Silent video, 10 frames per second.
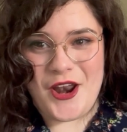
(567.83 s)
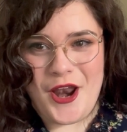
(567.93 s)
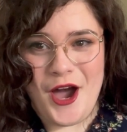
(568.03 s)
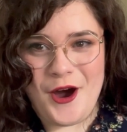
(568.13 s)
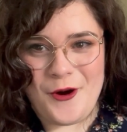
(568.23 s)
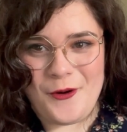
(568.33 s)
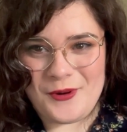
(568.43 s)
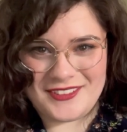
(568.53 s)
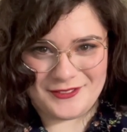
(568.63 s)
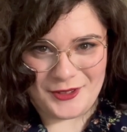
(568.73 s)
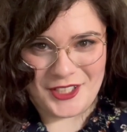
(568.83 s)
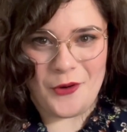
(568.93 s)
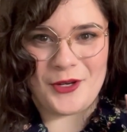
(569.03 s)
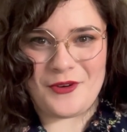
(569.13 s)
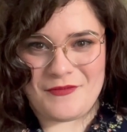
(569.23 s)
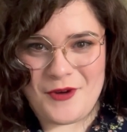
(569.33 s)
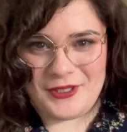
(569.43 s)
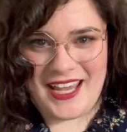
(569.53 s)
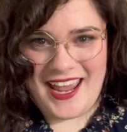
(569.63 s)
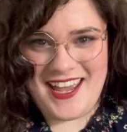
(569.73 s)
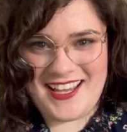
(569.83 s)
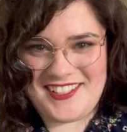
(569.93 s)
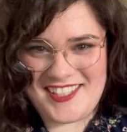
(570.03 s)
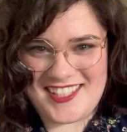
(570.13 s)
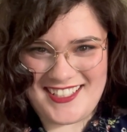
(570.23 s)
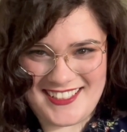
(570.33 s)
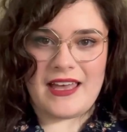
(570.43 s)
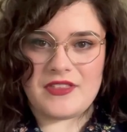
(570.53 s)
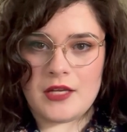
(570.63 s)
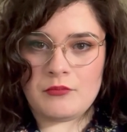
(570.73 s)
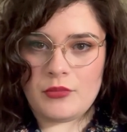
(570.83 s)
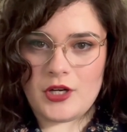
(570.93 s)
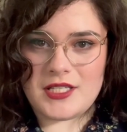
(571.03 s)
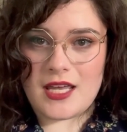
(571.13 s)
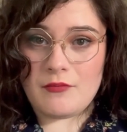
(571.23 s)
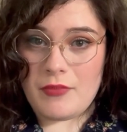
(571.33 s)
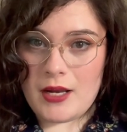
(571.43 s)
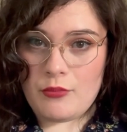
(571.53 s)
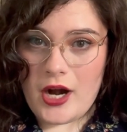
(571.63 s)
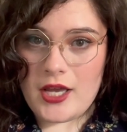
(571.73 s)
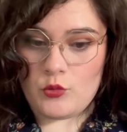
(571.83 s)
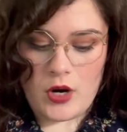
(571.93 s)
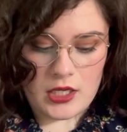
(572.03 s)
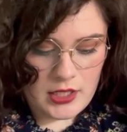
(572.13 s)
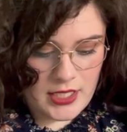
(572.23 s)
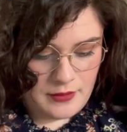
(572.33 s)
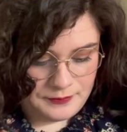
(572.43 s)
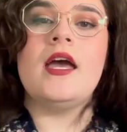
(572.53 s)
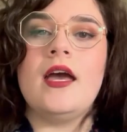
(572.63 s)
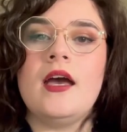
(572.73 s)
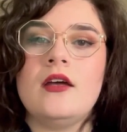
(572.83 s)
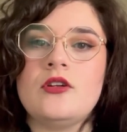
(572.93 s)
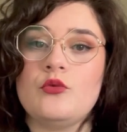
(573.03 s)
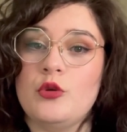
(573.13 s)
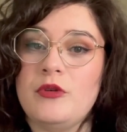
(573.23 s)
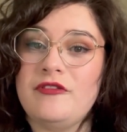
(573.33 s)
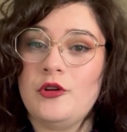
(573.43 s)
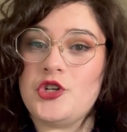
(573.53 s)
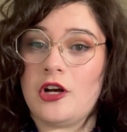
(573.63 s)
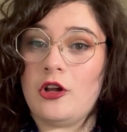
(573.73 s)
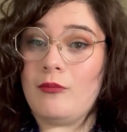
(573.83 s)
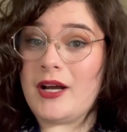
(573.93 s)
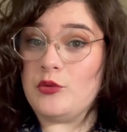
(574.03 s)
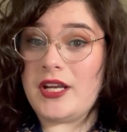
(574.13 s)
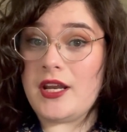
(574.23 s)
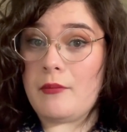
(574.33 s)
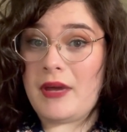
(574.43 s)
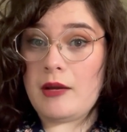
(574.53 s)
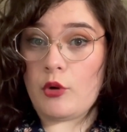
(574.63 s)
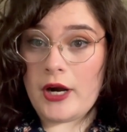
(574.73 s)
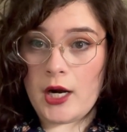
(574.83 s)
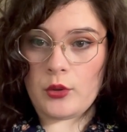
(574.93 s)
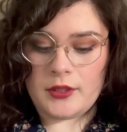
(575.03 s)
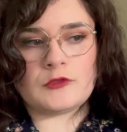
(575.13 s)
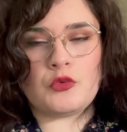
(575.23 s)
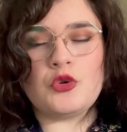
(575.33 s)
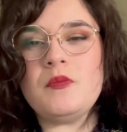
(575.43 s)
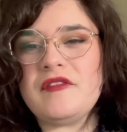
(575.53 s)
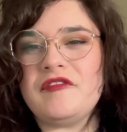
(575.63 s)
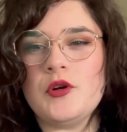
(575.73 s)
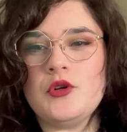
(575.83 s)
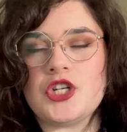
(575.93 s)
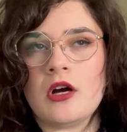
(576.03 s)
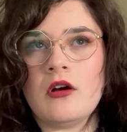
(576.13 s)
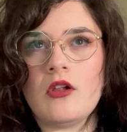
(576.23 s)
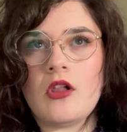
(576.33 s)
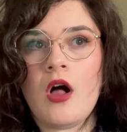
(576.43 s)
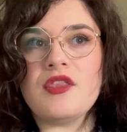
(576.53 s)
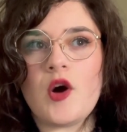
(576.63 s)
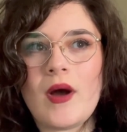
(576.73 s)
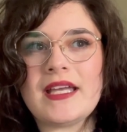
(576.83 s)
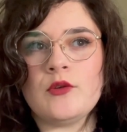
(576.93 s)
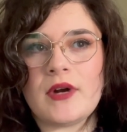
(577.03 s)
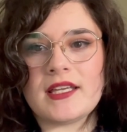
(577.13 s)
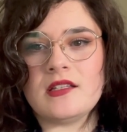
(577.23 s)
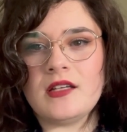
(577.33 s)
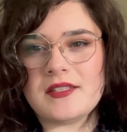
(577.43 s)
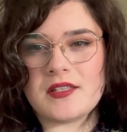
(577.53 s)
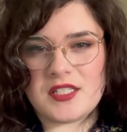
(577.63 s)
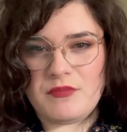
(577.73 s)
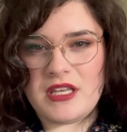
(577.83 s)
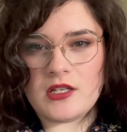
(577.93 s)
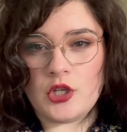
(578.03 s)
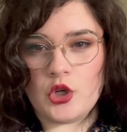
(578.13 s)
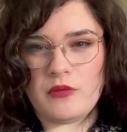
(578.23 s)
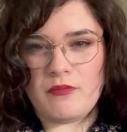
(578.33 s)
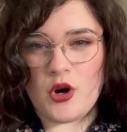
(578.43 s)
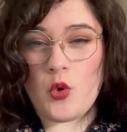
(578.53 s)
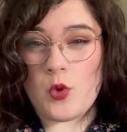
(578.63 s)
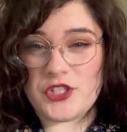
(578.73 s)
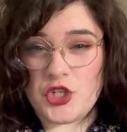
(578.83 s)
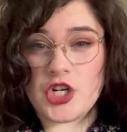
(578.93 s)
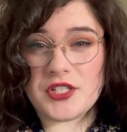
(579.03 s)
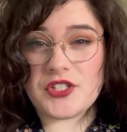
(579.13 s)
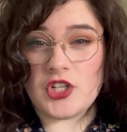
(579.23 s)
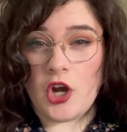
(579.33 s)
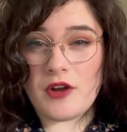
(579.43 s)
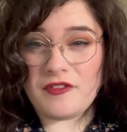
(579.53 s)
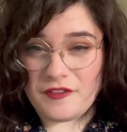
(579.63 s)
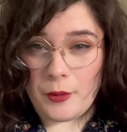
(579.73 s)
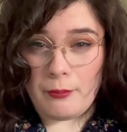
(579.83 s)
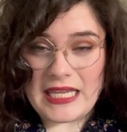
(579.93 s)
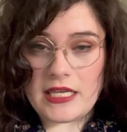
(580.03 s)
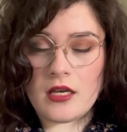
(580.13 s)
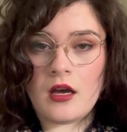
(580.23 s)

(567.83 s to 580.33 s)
No, we're going with Mooncakes. The Edinburgh Dead by Brian Ruckley and Ruby Fruit Jungle by Rita Mae Brown. Ruby Fruit Jungle, although I can recognize it as being a good book, was just not for me.